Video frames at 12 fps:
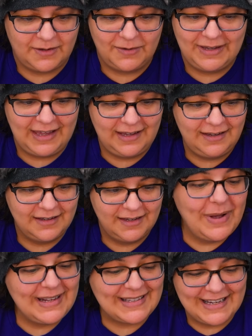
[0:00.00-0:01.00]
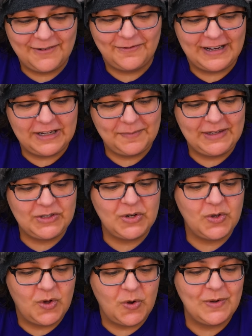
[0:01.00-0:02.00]
Okay, but invited me
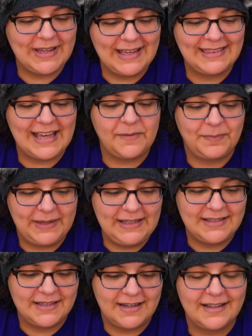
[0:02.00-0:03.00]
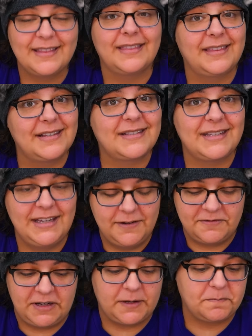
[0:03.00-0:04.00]
to go get that pizza this
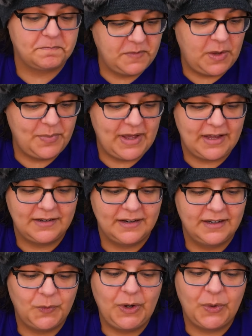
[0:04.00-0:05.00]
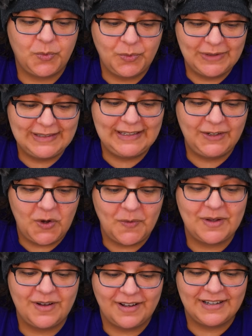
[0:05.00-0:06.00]
evening. Not bad. We are really
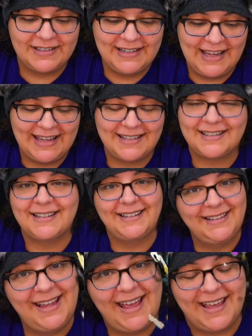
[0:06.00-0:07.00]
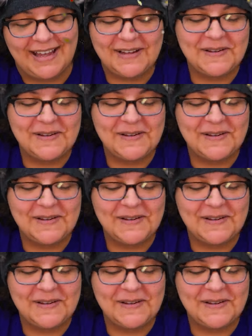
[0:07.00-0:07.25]
going on a date. Yay!